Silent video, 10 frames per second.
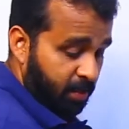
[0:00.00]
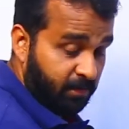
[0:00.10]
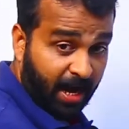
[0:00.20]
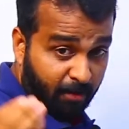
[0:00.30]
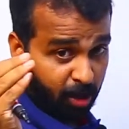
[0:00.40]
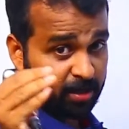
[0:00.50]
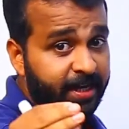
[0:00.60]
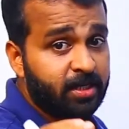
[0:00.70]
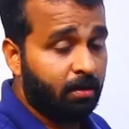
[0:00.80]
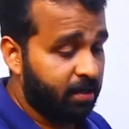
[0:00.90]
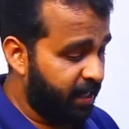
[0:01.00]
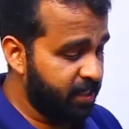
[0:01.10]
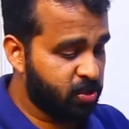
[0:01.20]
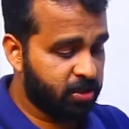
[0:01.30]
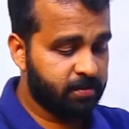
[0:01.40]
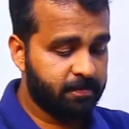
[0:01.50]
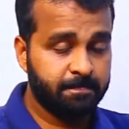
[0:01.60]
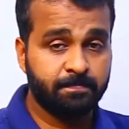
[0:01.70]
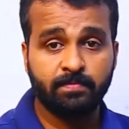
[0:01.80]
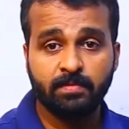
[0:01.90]
We have already told that
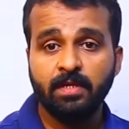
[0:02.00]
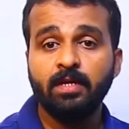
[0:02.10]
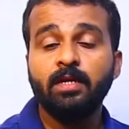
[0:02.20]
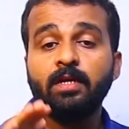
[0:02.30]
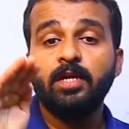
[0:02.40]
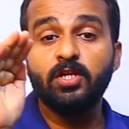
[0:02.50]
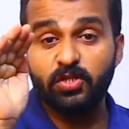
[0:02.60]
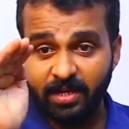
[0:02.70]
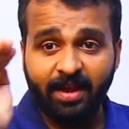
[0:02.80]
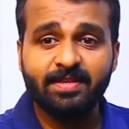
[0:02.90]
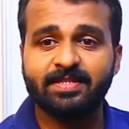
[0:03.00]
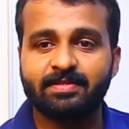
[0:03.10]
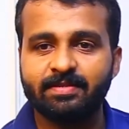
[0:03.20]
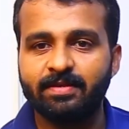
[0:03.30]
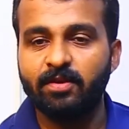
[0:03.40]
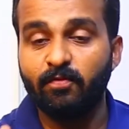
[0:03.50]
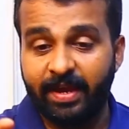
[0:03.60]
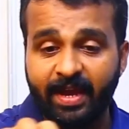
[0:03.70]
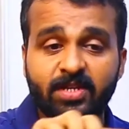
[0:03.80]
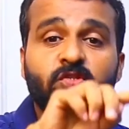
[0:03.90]
in shells we
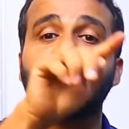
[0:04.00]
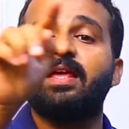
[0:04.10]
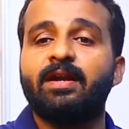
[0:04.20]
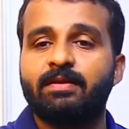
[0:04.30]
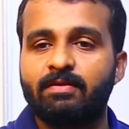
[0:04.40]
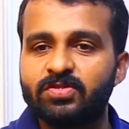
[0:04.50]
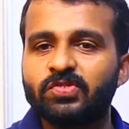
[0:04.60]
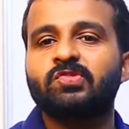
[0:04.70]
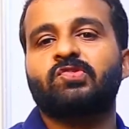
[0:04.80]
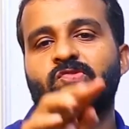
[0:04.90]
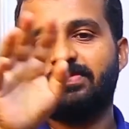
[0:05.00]
can see electrons.